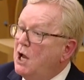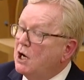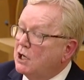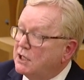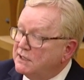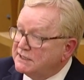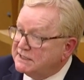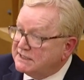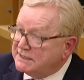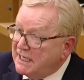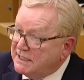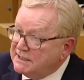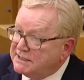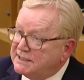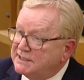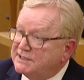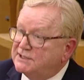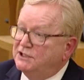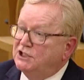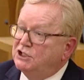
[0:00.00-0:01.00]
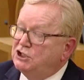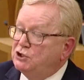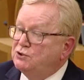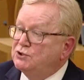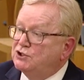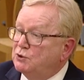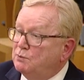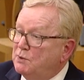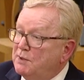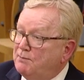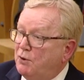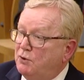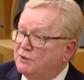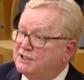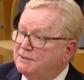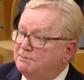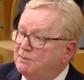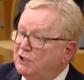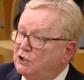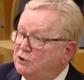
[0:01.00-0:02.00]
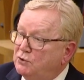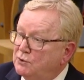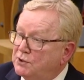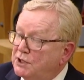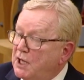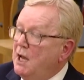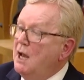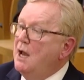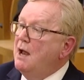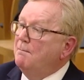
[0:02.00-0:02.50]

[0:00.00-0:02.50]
consensus on issues that we possibly could.